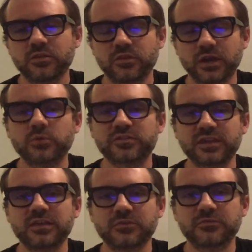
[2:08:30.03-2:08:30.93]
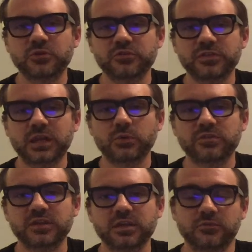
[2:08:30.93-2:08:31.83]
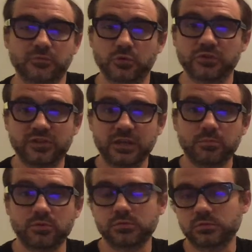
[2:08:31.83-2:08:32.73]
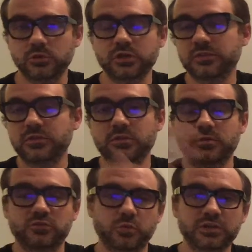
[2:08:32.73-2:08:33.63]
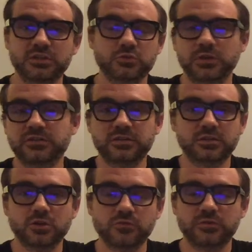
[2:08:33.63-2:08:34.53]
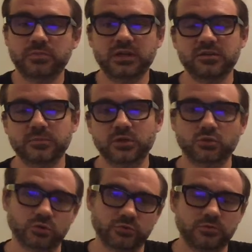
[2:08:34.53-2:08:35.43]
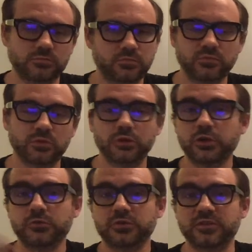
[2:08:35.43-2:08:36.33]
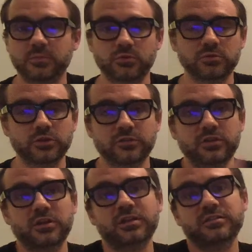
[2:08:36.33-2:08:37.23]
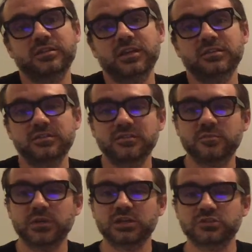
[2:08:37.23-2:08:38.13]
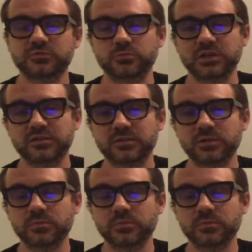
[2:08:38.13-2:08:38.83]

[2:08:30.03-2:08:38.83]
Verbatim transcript: I would say that first, and then I would say, for example, look at the 2020 COVID pandemic, or another example, look at the 1918 Spanish flu pandemic.